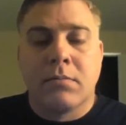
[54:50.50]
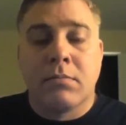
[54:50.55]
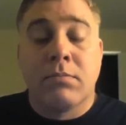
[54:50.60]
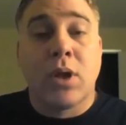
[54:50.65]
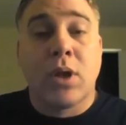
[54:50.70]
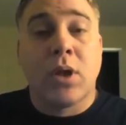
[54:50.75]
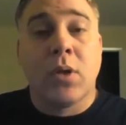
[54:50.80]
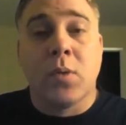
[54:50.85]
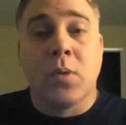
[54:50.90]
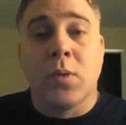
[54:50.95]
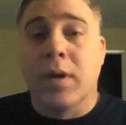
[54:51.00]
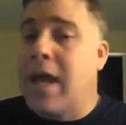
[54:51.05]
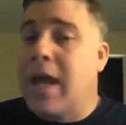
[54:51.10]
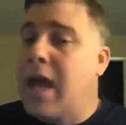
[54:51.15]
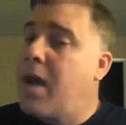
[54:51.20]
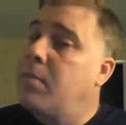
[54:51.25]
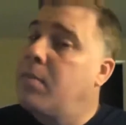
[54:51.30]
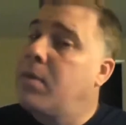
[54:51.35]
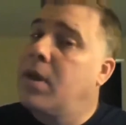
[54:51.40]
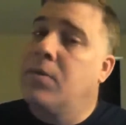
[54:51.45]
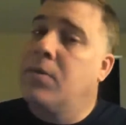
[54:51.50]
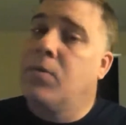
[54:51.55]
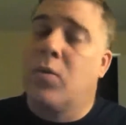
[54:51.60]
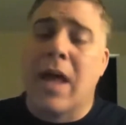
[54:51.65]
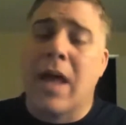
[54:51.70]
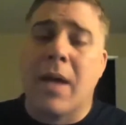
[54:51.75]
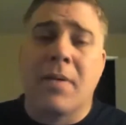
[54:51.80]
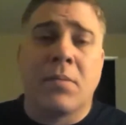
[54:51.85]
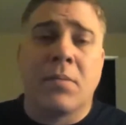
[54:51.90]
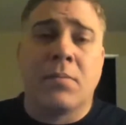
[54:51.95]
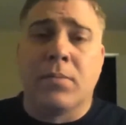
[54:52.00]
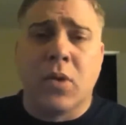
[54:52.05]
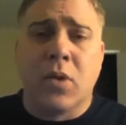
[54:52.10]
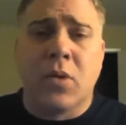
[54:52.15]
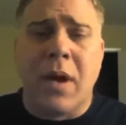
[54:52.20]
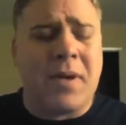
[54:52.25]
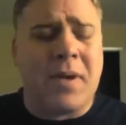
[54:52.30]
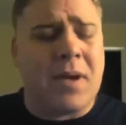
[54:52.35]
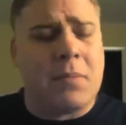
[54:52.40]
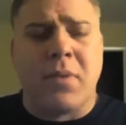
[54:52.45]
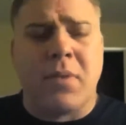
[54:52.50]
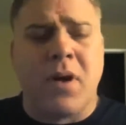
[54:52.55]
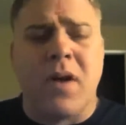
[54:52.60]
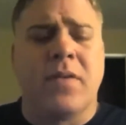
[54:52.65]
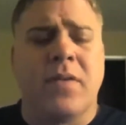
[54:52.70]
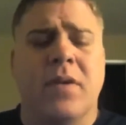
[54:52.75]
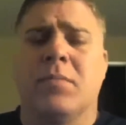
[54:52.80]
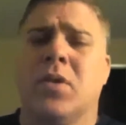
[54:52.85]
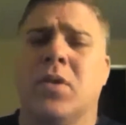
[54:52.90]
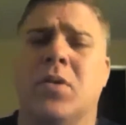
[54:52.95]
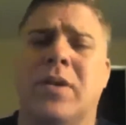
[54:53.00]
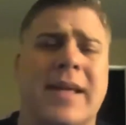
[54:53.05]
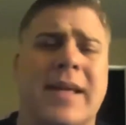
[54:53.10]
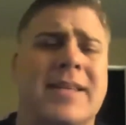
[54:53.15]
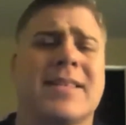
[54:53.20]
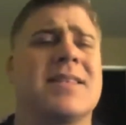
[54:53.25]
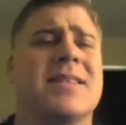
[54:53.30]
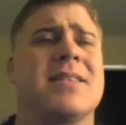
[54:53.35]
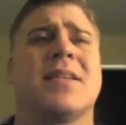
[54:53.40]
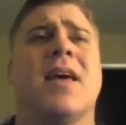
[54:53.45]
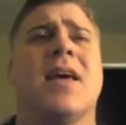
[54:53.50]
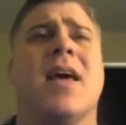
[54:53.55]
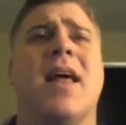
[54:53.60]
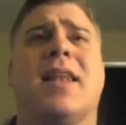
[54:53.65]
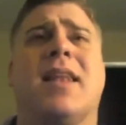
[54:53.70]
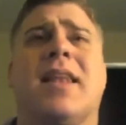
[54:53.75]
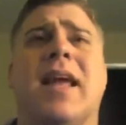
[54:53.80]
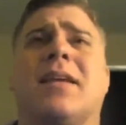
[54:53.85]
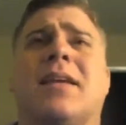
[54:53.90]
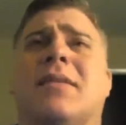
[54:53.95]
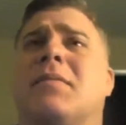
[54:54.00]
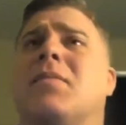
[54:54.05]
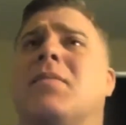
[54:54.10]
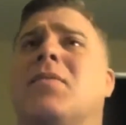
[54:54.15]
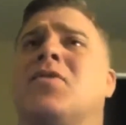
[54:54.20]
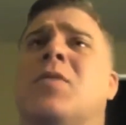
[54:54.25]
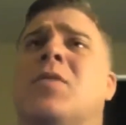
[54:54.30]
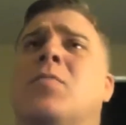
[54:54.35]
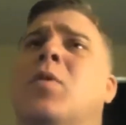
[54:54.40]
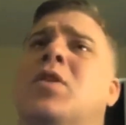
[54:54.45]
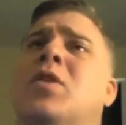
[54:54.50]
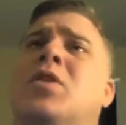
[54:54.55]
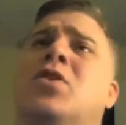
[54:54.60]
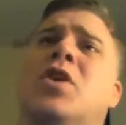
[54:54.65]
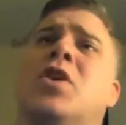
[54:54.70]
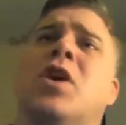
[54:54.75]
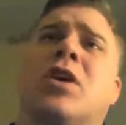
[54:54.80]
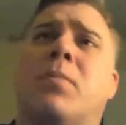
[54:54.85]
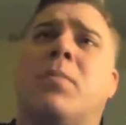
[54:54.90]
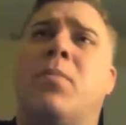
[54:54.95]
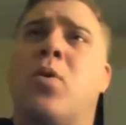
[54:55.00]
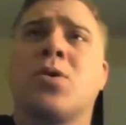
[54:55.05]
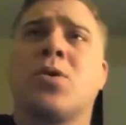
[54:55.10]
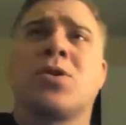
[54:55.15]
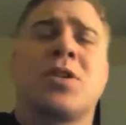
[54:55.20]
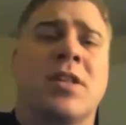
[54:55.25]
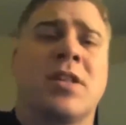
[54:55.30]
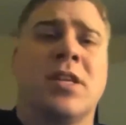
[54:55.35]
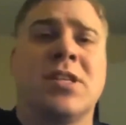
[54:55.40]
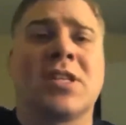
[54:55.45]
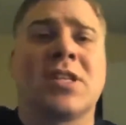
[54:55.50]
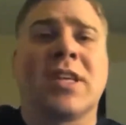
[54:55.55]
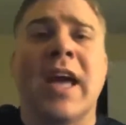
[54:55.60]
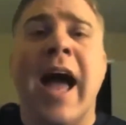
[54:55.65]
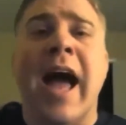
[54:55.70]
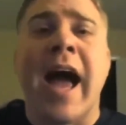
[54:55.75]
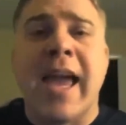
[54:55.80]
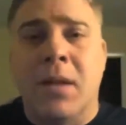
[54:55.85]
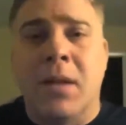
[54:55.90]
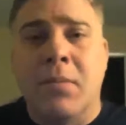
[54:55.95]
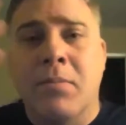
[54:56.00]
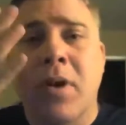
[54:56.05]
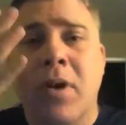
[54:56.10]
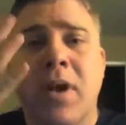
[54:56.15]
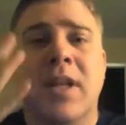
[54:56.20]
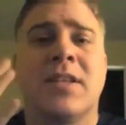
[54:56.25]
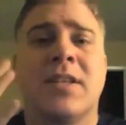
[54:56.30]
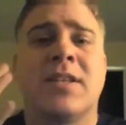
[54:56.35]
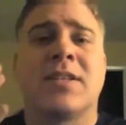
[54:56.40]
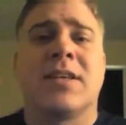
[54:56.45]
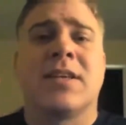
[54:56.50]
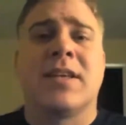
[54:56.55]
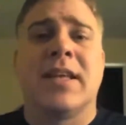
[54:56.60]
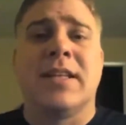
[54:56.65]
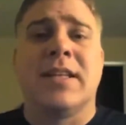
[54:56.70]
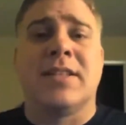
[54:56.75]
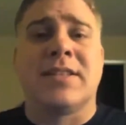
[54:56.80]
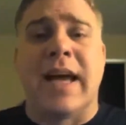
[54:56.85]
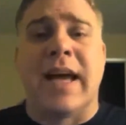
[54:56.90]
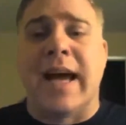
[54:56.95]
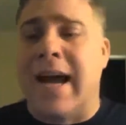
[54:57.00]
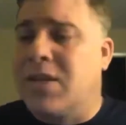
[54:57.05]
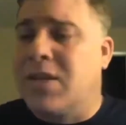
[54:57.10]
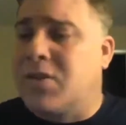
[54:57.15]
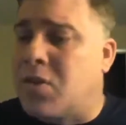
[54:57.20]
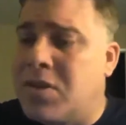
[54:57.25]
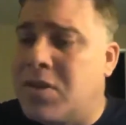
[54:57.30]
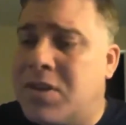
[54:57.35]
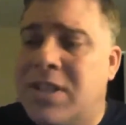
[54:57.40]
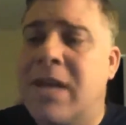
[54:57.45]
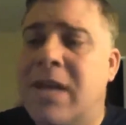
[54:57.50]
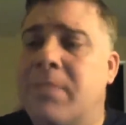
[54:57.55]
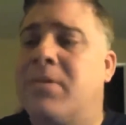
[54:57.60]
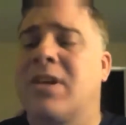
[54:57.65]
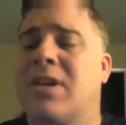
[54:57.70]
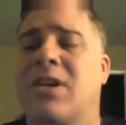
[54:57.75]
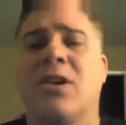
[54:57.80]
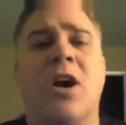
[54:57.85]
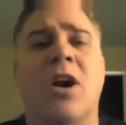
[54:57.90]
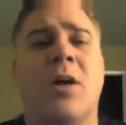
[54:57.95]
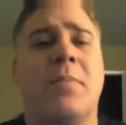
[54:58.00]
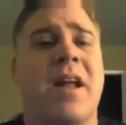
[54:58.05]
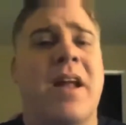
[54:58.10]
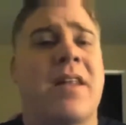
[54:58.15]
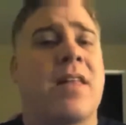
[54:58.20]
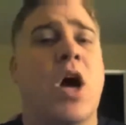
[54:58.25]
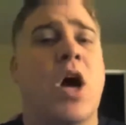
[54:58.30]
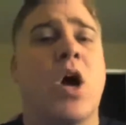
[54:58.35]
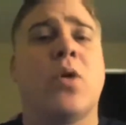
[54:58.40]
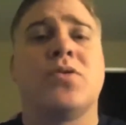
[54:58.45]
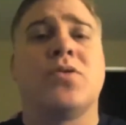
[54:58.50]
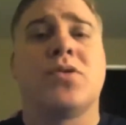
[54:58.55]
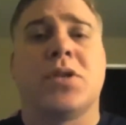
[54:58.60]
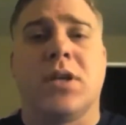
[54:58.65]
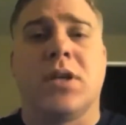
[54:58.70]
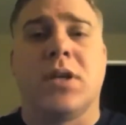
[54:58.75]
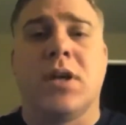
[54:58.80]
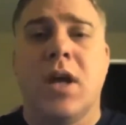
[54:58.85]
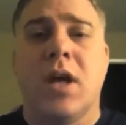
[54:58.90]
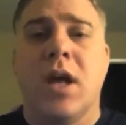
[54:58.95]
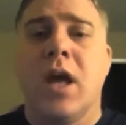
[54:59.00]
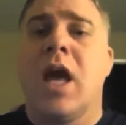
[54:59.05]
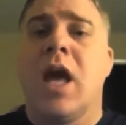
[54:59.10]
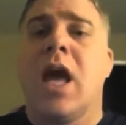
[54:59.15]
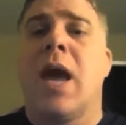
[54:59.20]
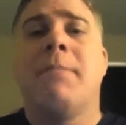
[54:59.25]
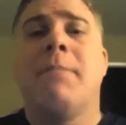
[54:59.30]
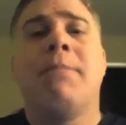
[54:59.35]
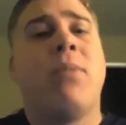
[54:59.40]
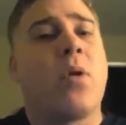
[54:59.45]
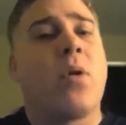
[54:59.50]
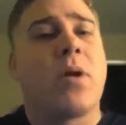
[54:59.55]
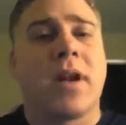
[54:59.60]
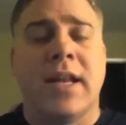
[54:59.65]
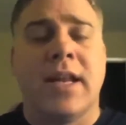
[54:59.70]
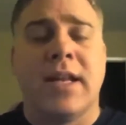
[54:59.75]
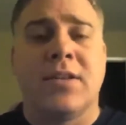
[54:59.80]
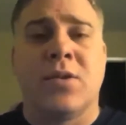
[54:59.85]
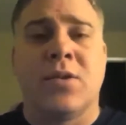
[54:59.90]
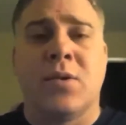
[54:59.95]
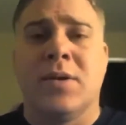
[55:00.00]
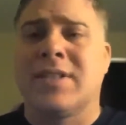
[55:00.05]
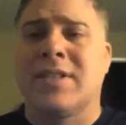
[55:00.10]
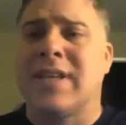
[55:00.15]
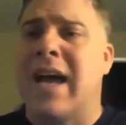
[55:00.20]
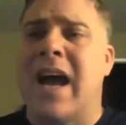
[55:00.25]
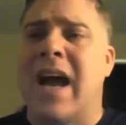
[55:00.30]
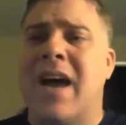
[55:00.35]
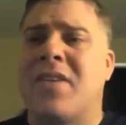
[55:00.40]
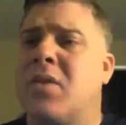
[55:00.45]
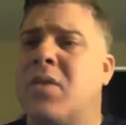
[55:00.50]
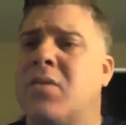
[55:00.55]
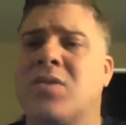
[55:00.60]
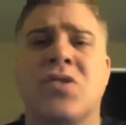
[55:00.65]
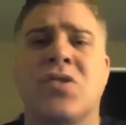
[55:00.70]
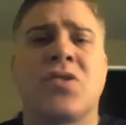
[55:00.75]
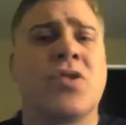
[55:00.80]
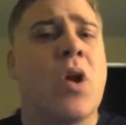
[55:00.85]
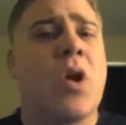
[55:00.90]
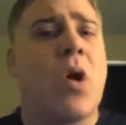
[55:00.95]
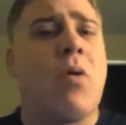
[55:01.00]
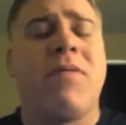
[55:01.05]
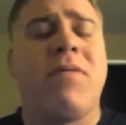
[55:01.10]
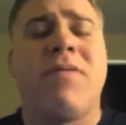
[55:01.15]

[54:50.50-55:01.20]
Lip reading: blue, and when I mean blue, I mean perfect blue, like someone took a portion of the sky and put it in its eyes, or dipped a cup out of the ocean and poured it into its eye. There was no